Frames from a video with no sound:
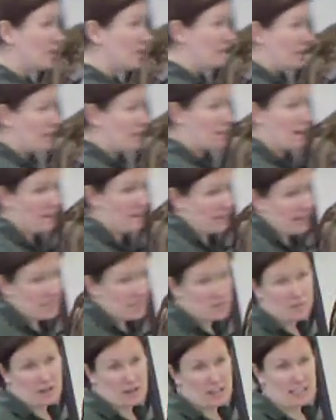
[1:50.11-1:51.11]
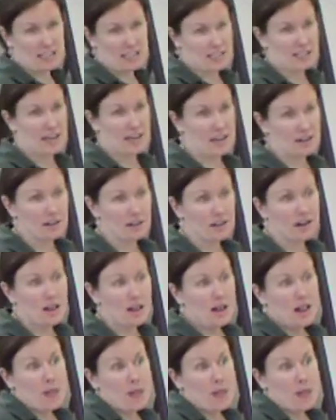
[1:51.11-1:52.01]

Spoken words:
and they thought that's probably going to scare her,